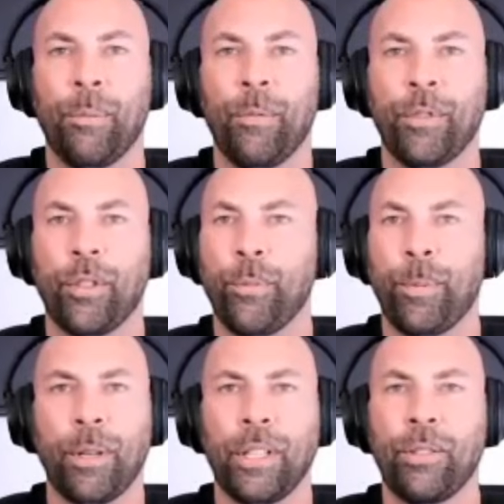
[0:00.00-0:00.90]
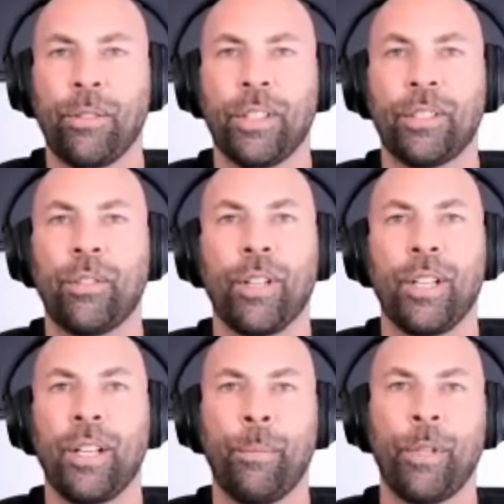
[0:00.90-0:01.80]
so you probably told this
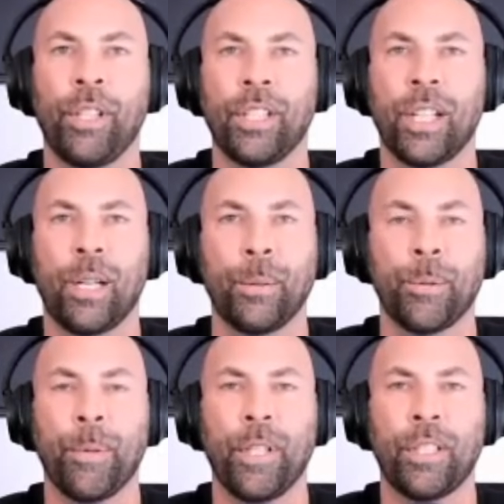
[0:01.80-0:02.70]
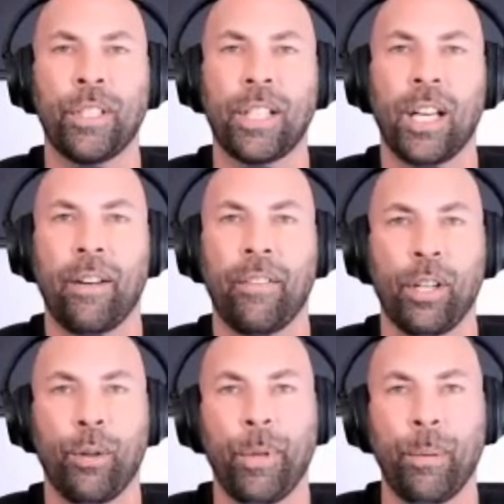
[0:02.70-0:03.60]
story a million times, but just kind of a
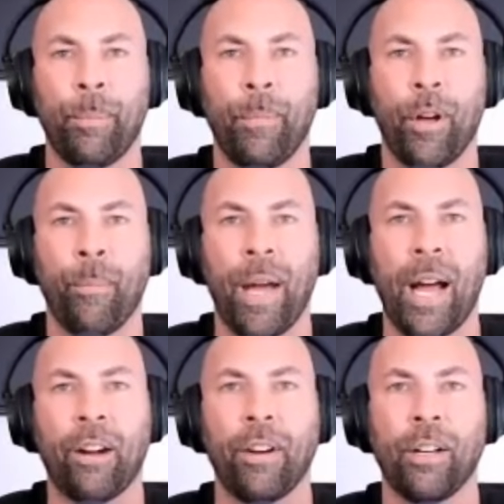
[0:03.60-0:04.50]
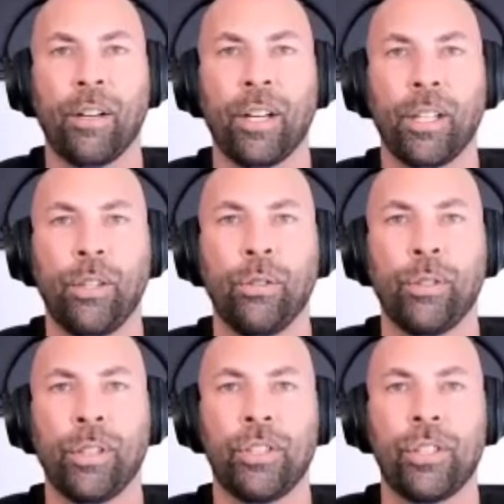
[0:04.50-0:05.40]
little bit of background on you
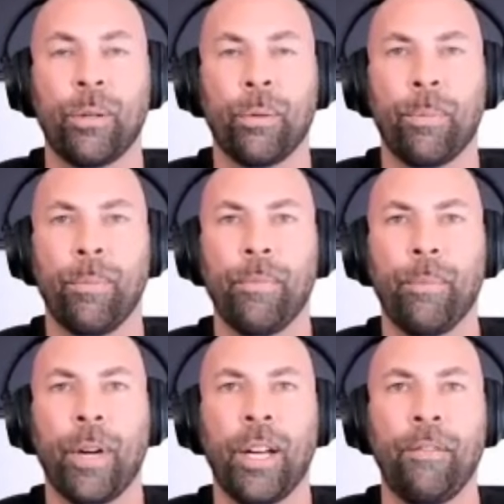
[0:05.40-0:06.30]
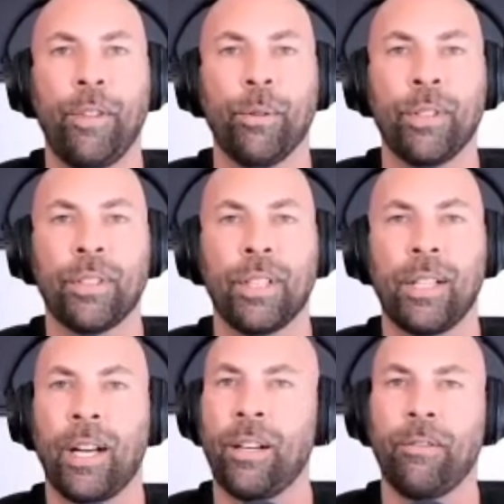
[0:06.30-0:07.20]
to share with my viewers,
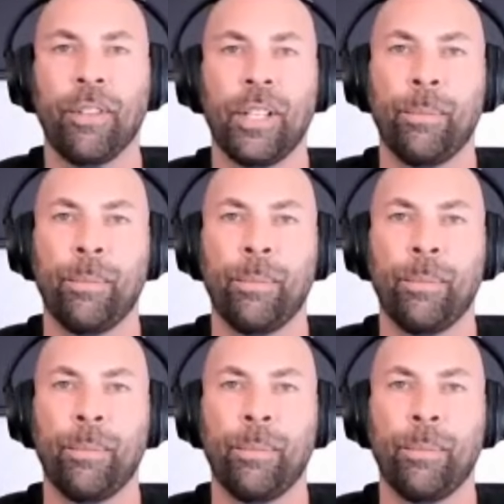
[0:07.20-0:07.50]
I'd really